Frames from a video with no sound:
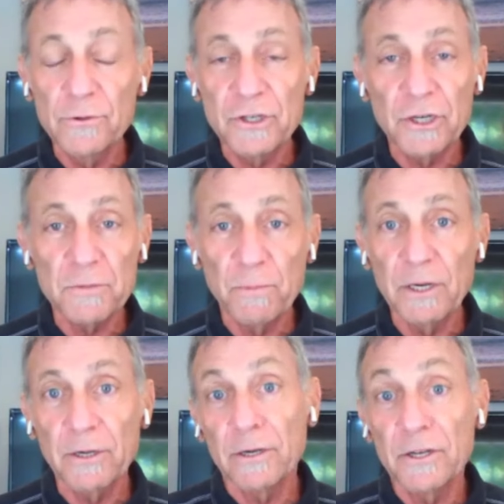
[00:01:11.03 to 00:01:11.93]
who's just
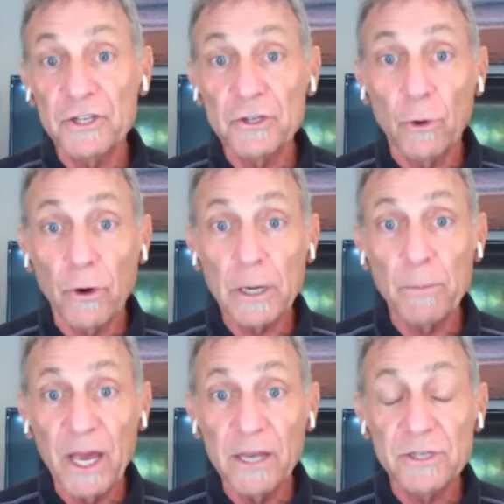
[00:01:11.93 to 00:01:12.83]
been on a historic
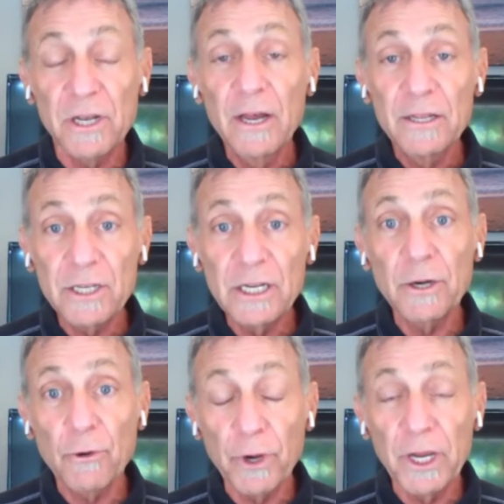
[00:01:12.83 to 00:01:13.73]
pace tee
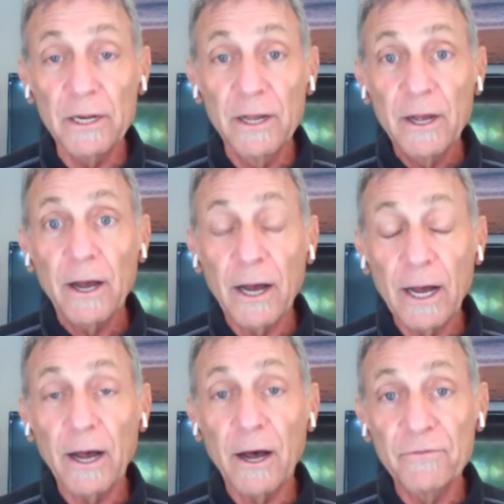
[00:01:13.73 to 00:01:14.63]
to green
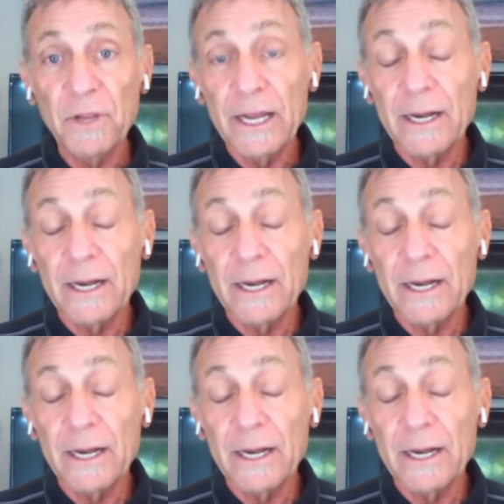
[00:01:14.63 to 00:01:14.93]
of late.